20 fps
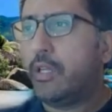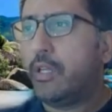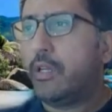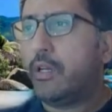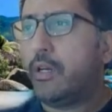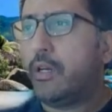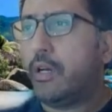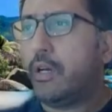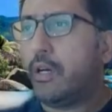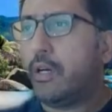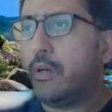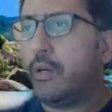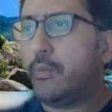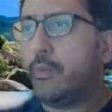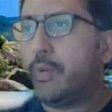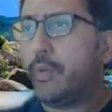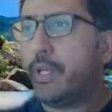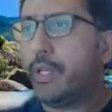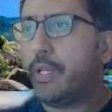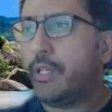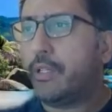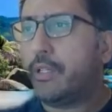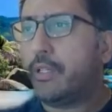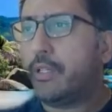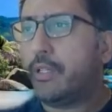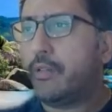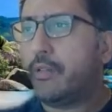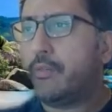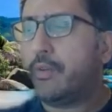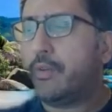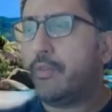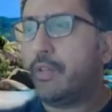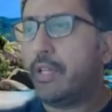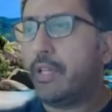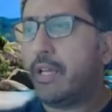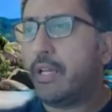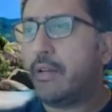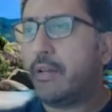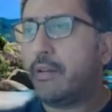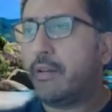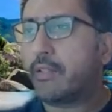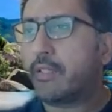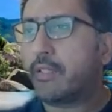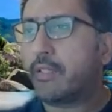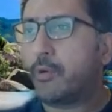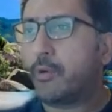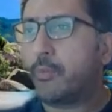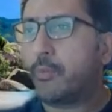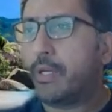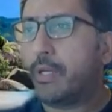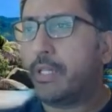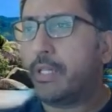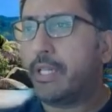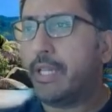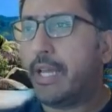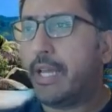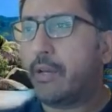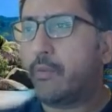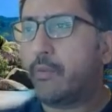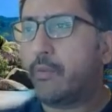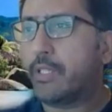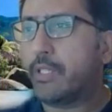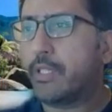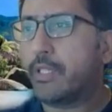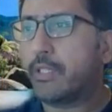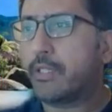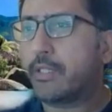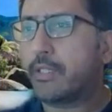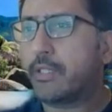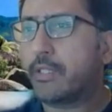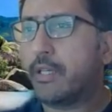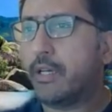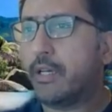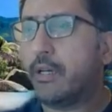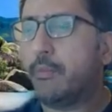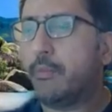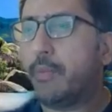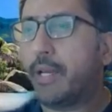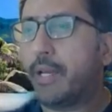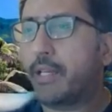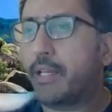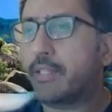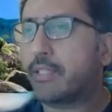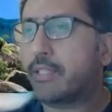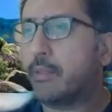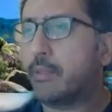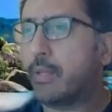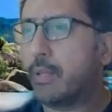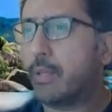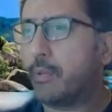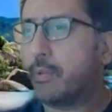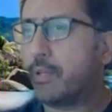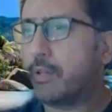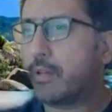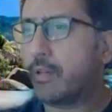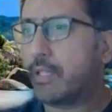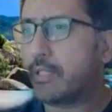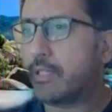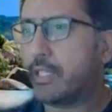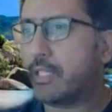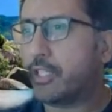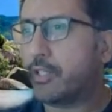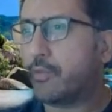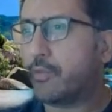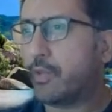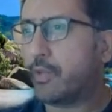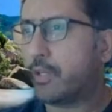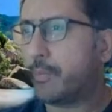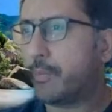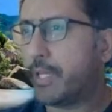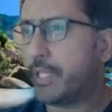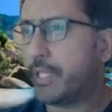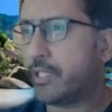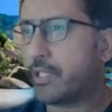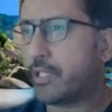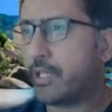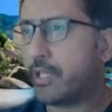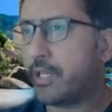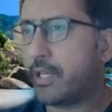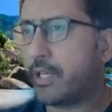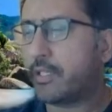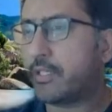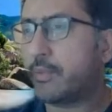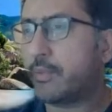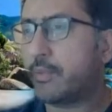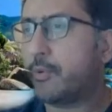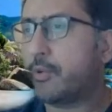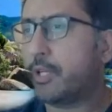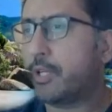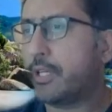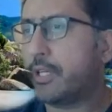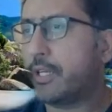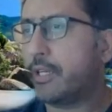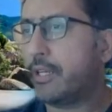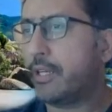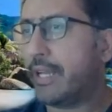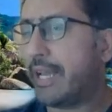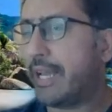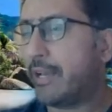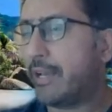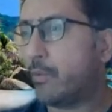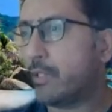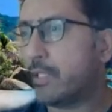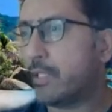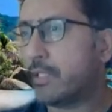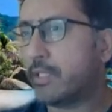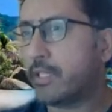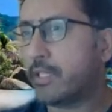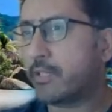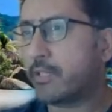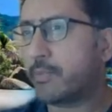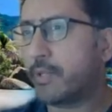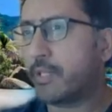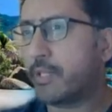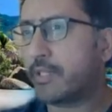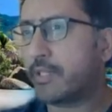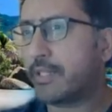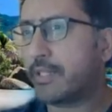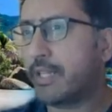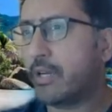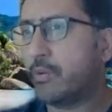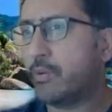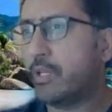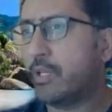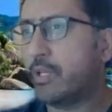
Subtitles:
where we will support multi-languages by custom label translation workbench and supported languages in Experience Cloud.